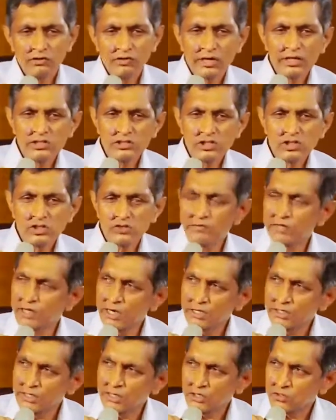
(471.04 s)
crisis we're
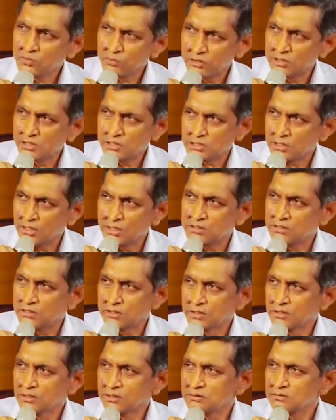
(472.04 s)
getting into in this
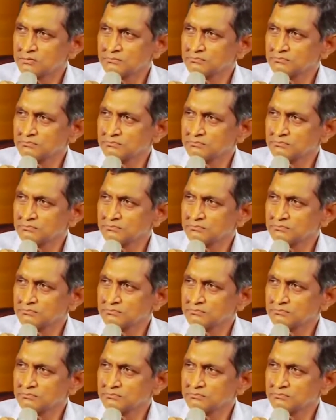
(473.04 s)
country,